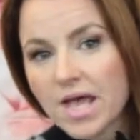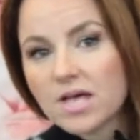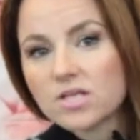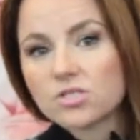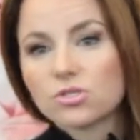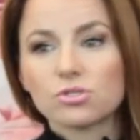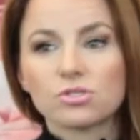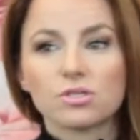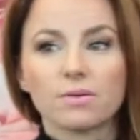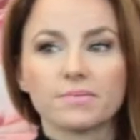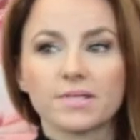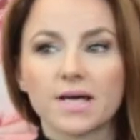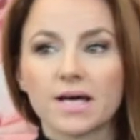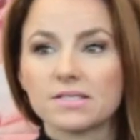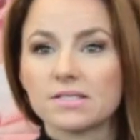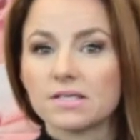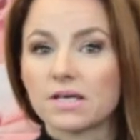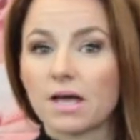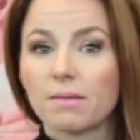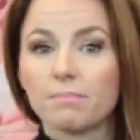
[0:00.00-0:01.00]
So
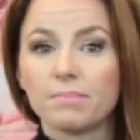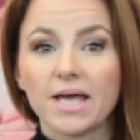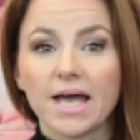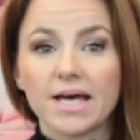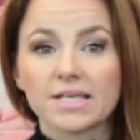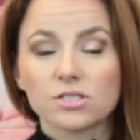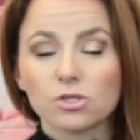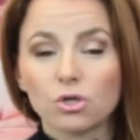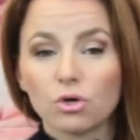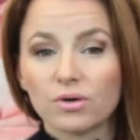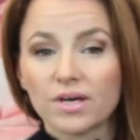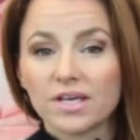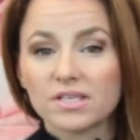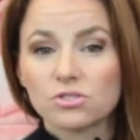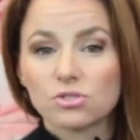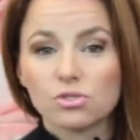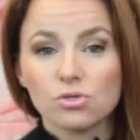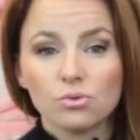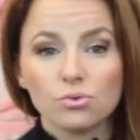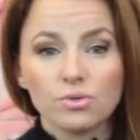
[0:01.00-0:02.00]
sometimes it can be as long
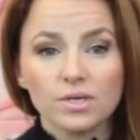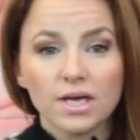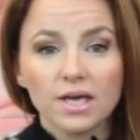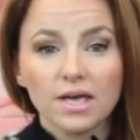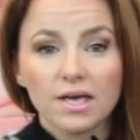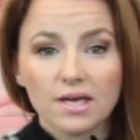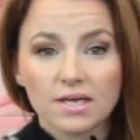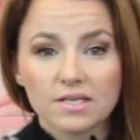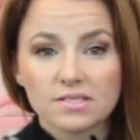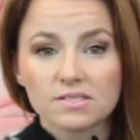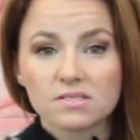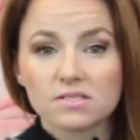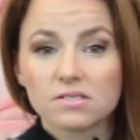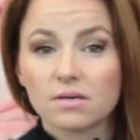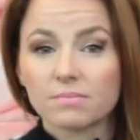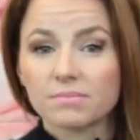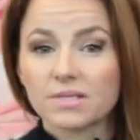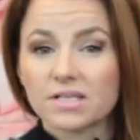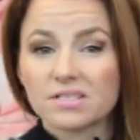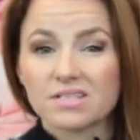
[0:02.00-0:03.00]
as 2 years,
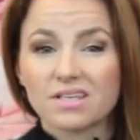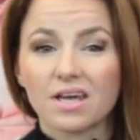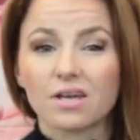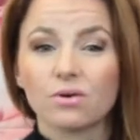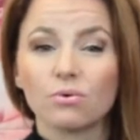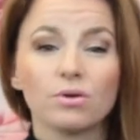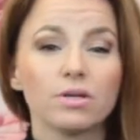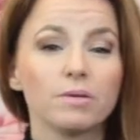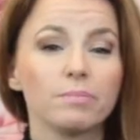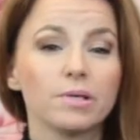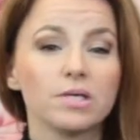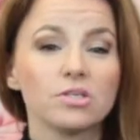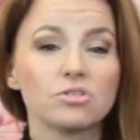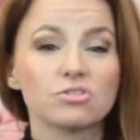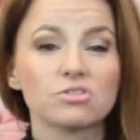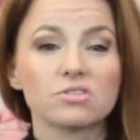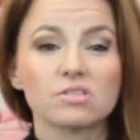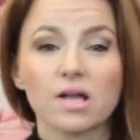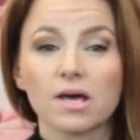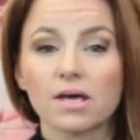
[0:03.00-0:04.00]
sometimes it can only be
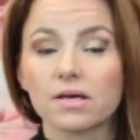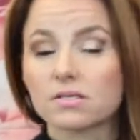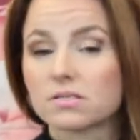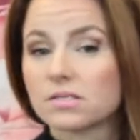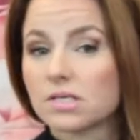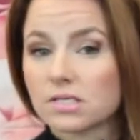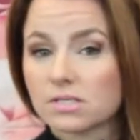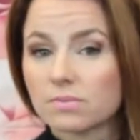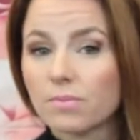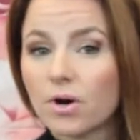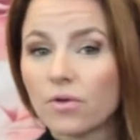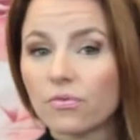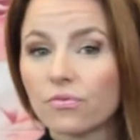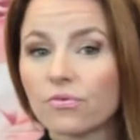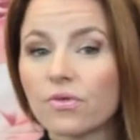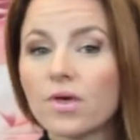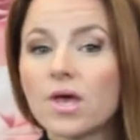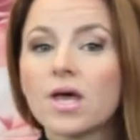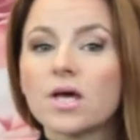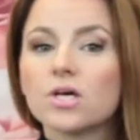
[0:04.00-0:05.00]
just like 6
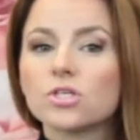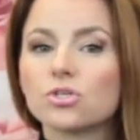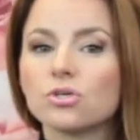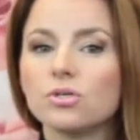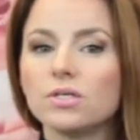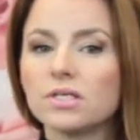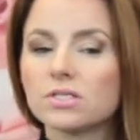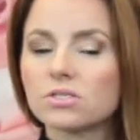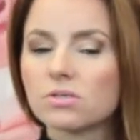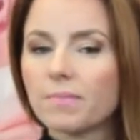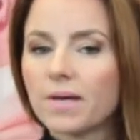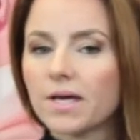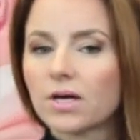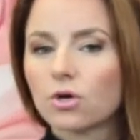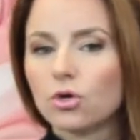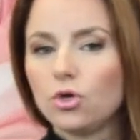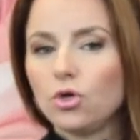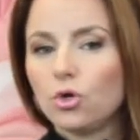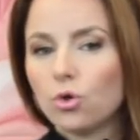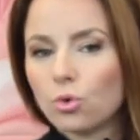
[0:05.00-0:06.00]
months. So you need to
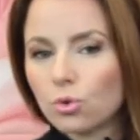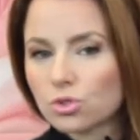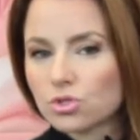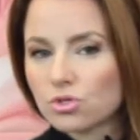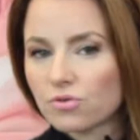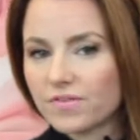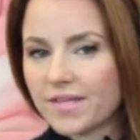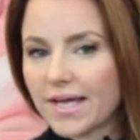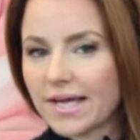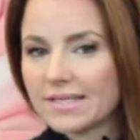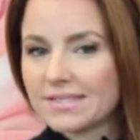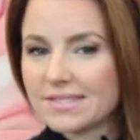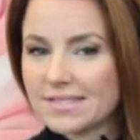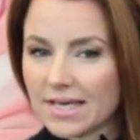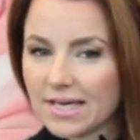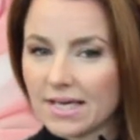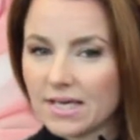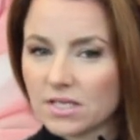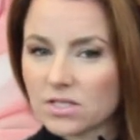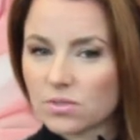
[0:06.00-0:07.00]
make a note of that
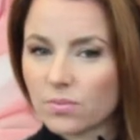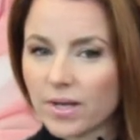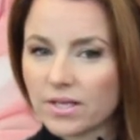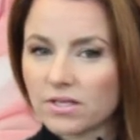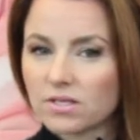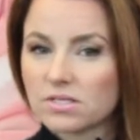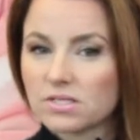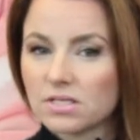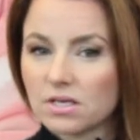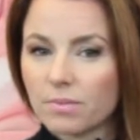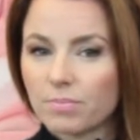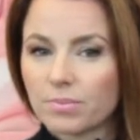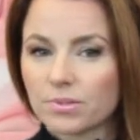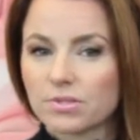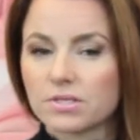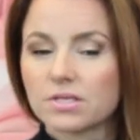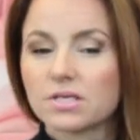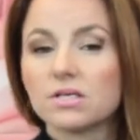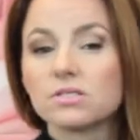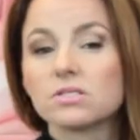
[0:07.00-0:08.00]
date when the
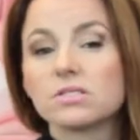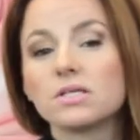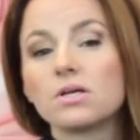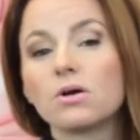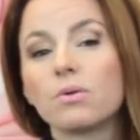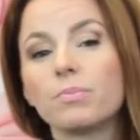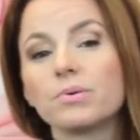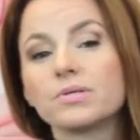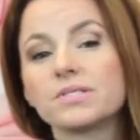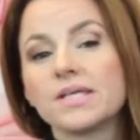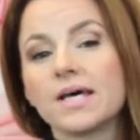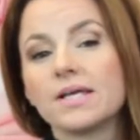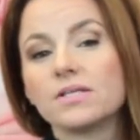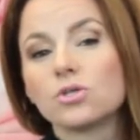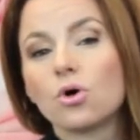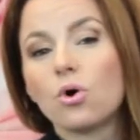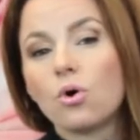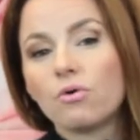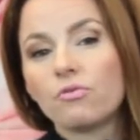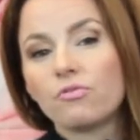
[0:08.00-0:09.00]

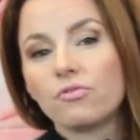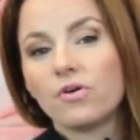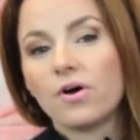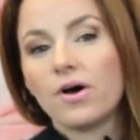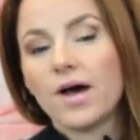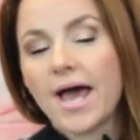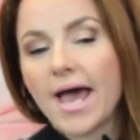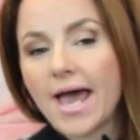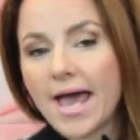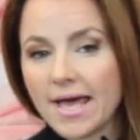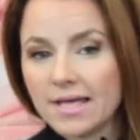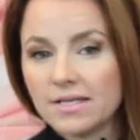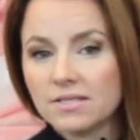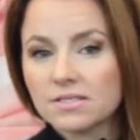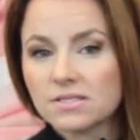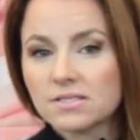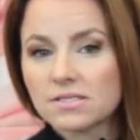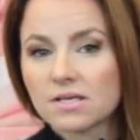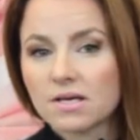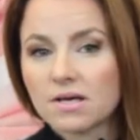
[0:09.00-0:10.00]
0% offer
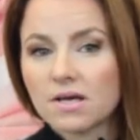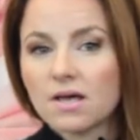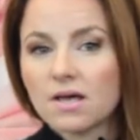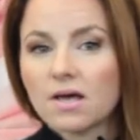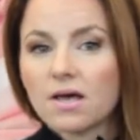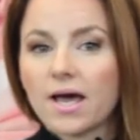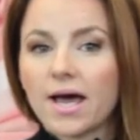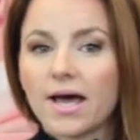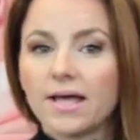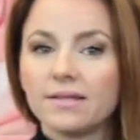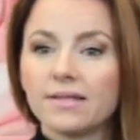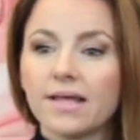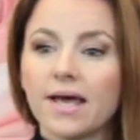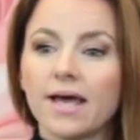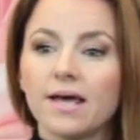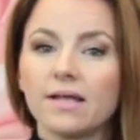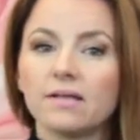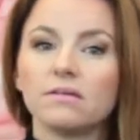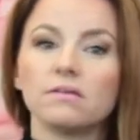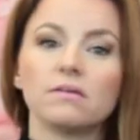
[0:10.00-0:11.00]
ends, and
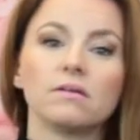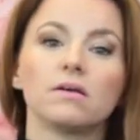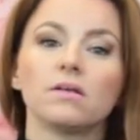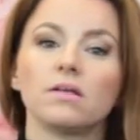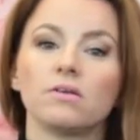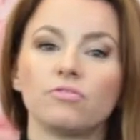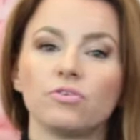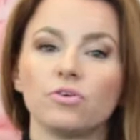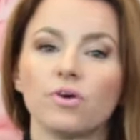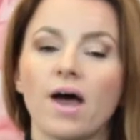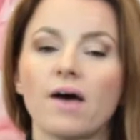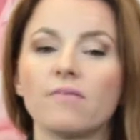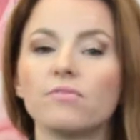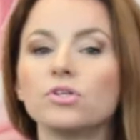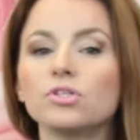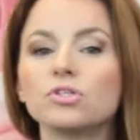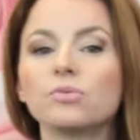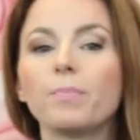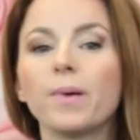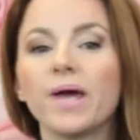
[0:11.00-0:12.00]
then if you
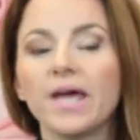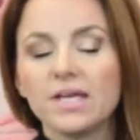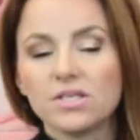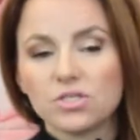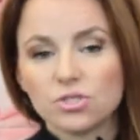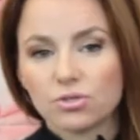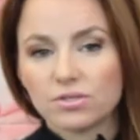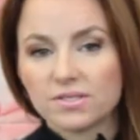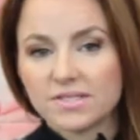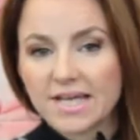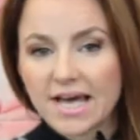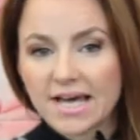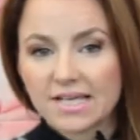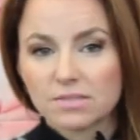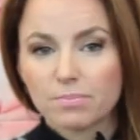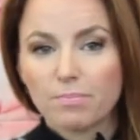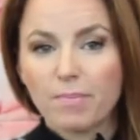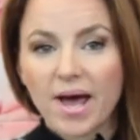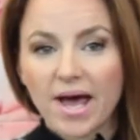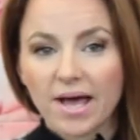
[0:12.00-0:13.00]
haven't paid your
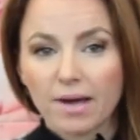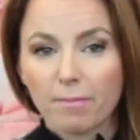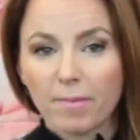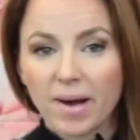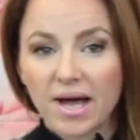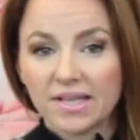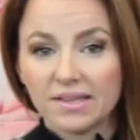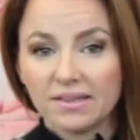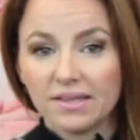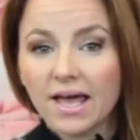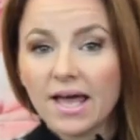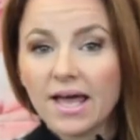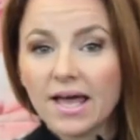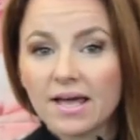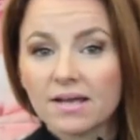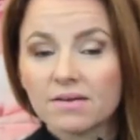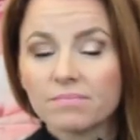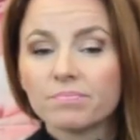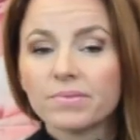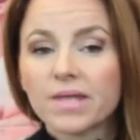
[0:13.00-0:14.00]
debt back by
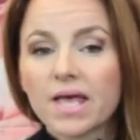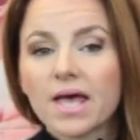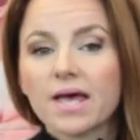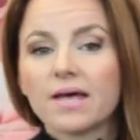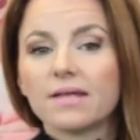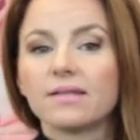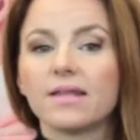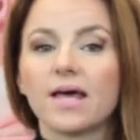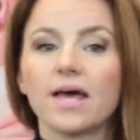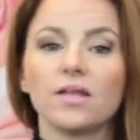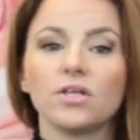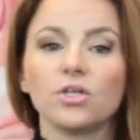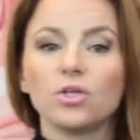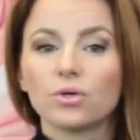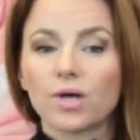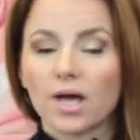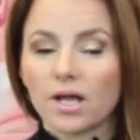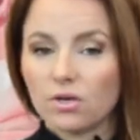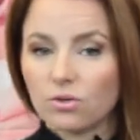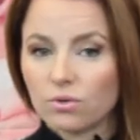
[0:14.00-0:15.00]
then
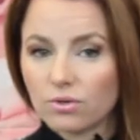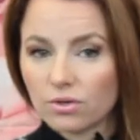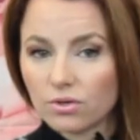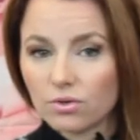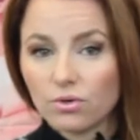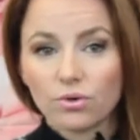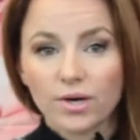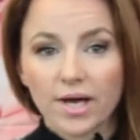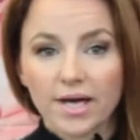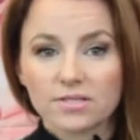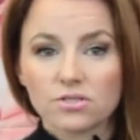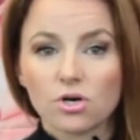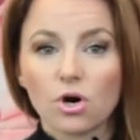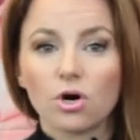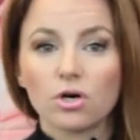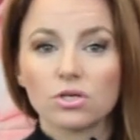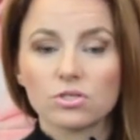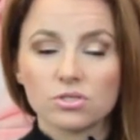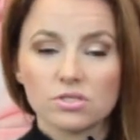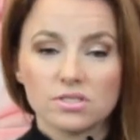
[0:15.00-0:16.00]
you can look at
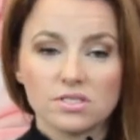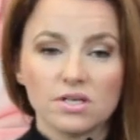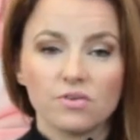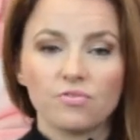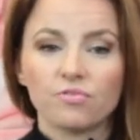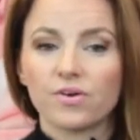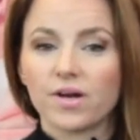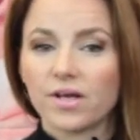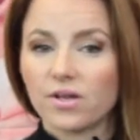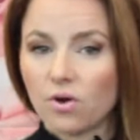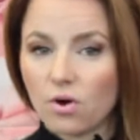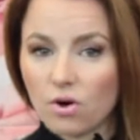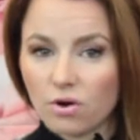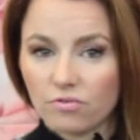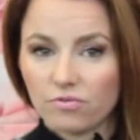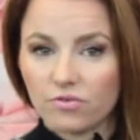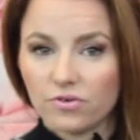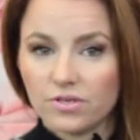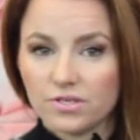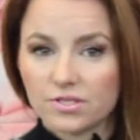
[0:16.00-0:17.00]
other different
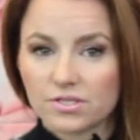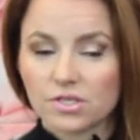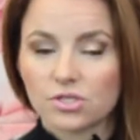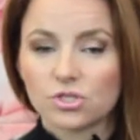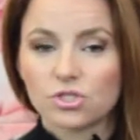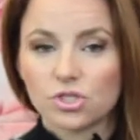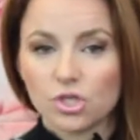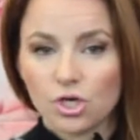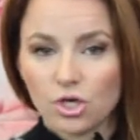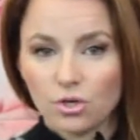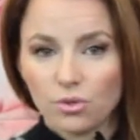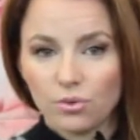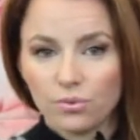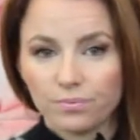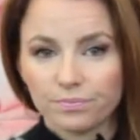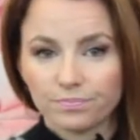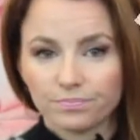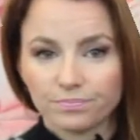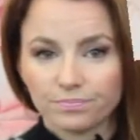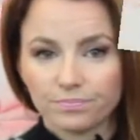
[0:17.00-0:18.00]
offers too.
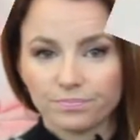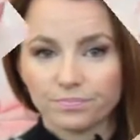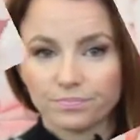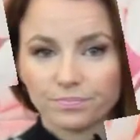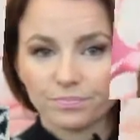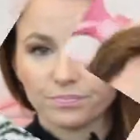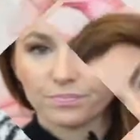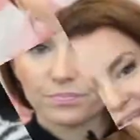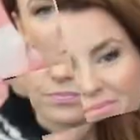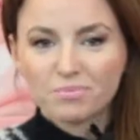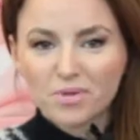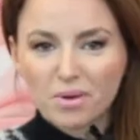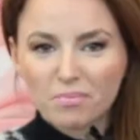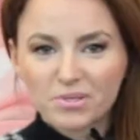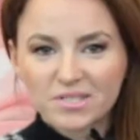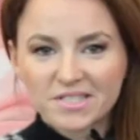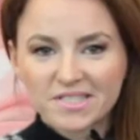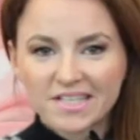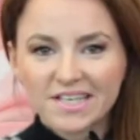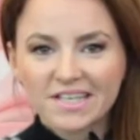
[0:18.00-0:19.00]
Tip
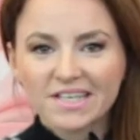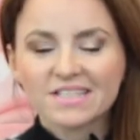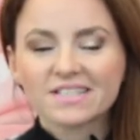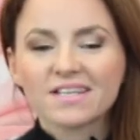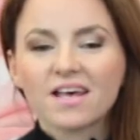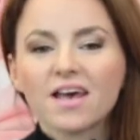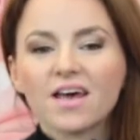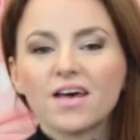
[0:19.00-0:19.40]
number 6,